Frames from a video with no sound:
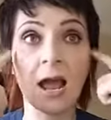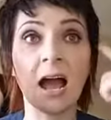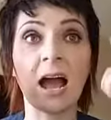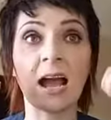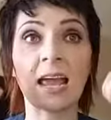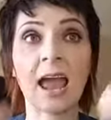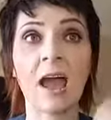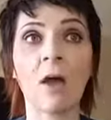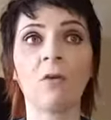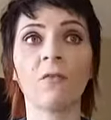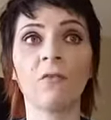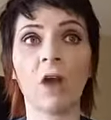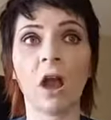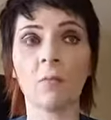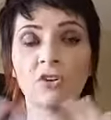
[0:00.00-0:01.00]
account
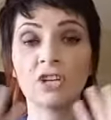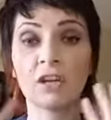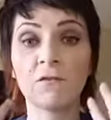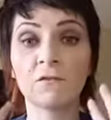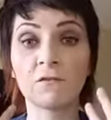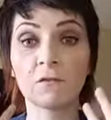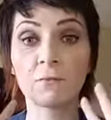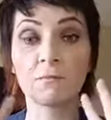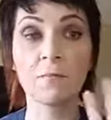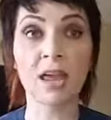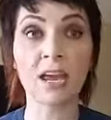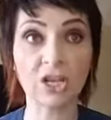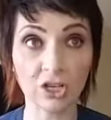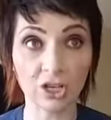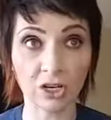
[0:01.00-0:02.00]
for how much
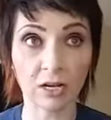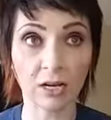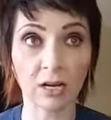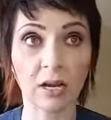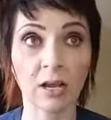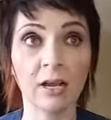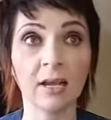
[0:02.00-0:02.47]
information